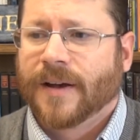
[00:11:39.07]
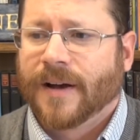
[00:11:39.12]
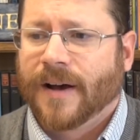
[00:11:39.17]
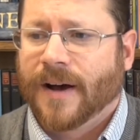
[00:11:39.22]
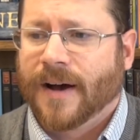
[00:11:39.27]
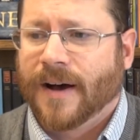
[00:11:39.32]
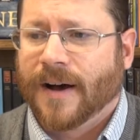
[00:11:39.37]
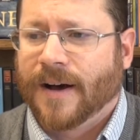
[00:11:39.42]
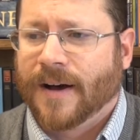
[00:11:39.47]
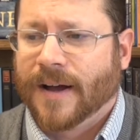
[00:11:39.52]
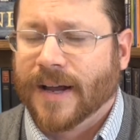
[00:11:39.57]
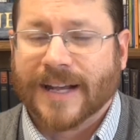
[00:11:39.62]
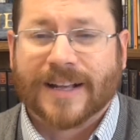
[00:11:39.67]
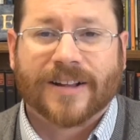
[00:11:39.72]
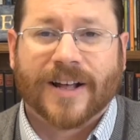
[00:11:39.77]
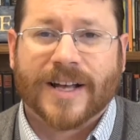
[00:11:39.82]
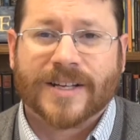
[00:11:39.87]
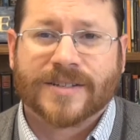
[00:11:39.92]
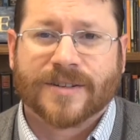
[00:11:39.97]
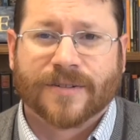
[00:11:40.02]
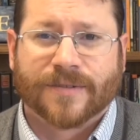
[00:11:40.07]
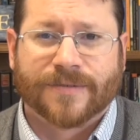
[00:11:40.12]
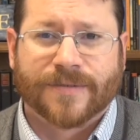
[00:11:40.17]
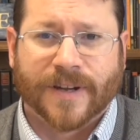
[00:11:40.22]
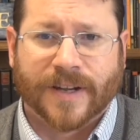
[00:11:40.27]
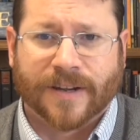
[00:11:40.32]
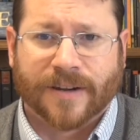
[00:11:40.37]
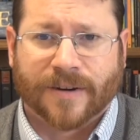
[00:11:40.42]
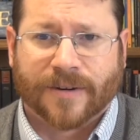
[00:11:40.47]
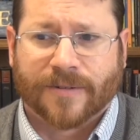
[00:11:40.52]
a classical
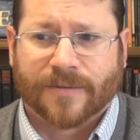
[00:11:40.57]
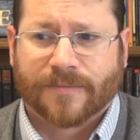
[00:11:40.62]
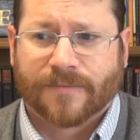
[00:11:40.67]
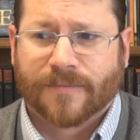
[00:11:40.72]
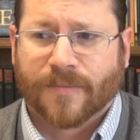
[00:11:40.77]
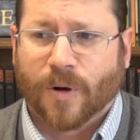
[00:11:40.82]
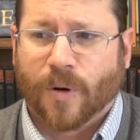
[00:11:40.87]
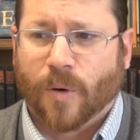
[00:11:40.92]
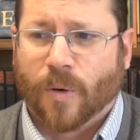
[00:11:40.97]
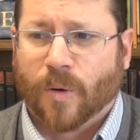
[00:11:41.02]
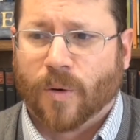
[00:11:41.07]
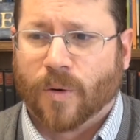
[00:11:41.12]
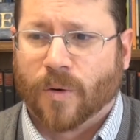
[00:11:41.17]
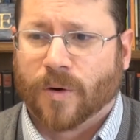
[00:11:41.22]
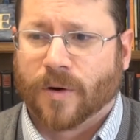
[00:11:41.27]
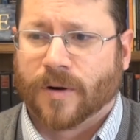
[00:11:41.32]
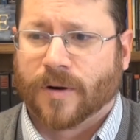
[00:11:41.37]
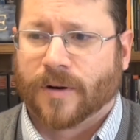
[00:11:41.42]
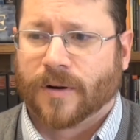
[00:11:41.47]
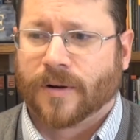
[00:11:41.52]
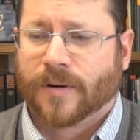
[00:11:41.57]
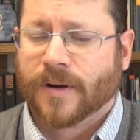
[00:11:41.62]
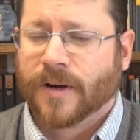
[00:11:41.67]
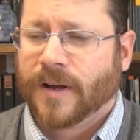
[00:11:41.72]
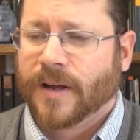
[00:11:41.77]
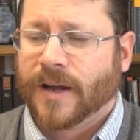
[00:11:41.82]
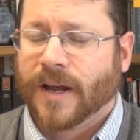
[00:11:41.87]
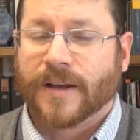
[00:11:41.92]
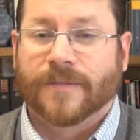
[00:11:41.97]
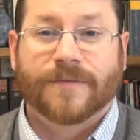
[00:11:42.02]
figure or
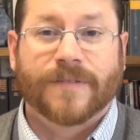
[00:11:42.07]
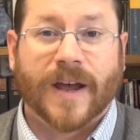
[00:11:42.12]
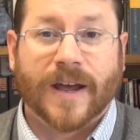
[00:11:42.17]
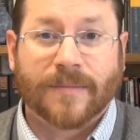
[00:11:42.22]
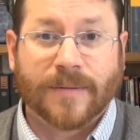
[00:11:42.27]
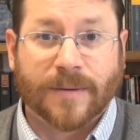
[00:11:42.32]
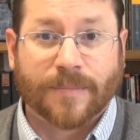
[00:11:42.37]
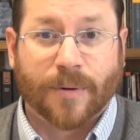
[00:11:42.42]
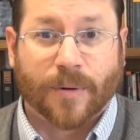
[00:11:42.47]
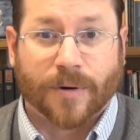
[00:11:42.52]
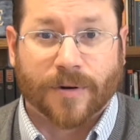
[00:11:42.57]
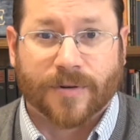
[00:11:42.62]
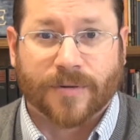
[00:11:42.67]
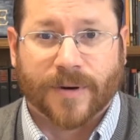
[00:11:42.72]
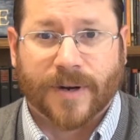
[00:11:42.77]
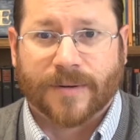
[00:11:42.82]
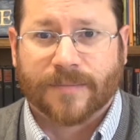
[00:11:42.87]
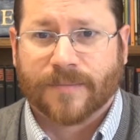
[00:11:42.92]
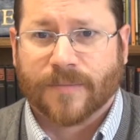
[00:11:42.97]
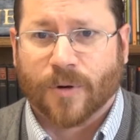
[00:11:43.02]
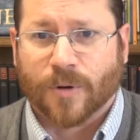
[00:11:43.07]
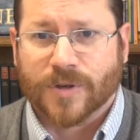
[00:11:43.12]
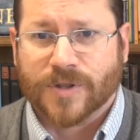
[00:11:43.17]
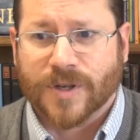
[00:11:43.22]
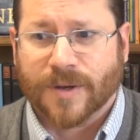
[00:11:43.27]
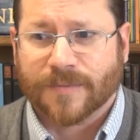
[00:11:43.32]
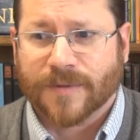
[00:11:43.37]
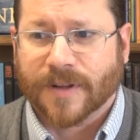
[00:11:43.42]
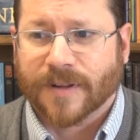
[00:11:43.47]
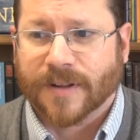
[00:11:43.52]
a family portrait or
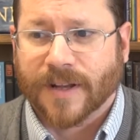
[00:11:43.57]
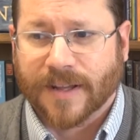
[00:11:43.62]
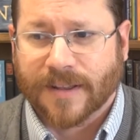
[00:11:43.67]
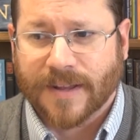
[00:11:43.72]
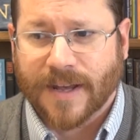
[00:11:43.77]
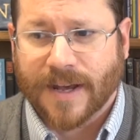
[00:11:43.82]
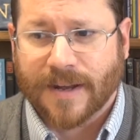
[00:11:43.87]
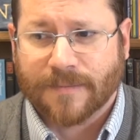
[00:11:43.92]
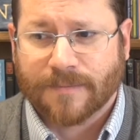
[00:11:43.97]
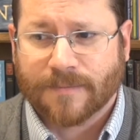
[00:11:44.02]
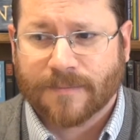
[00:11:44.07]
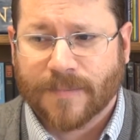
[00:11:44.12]
something like that.